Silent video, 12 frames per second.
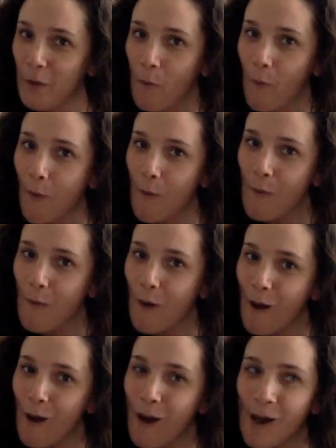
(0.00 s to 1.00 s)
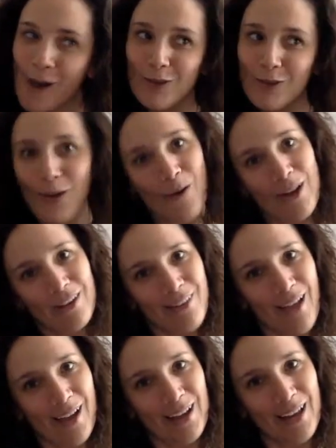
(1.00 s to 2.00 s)
What? So
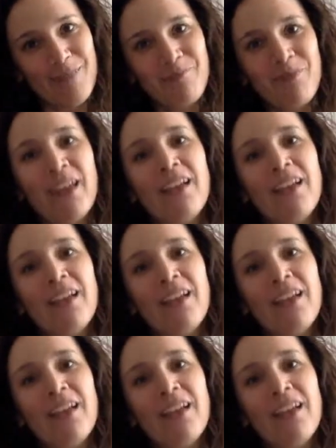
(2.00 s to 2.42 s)
exciting.